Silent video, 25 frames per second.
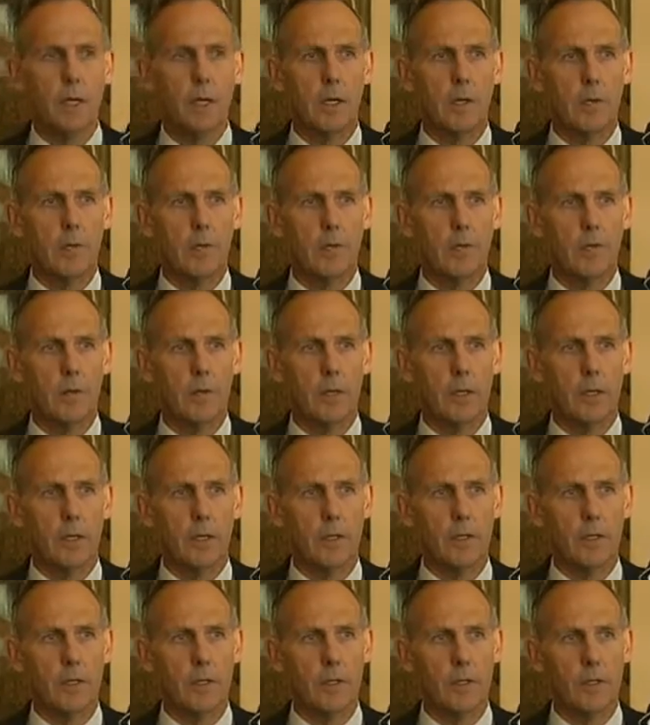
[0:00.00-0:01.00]
of
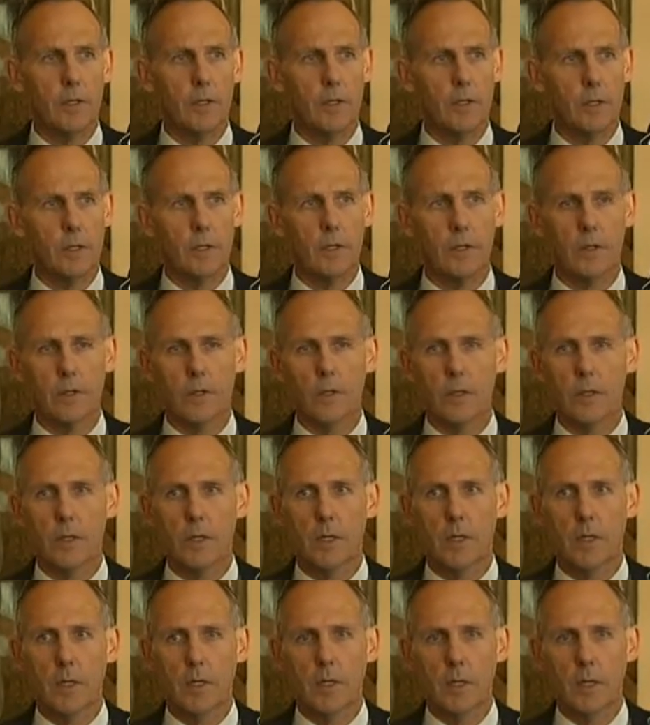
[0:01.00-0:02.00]
these 2
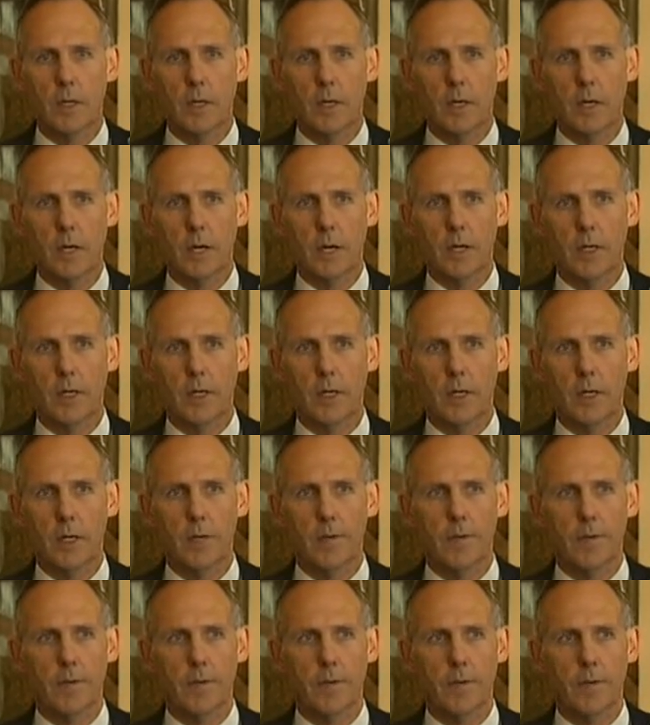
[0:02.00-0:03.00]

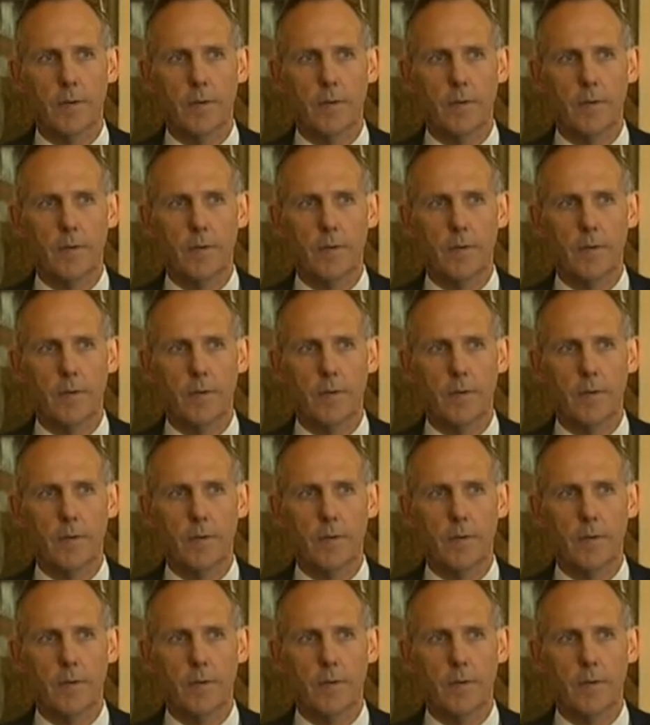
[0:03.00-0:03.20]
ADF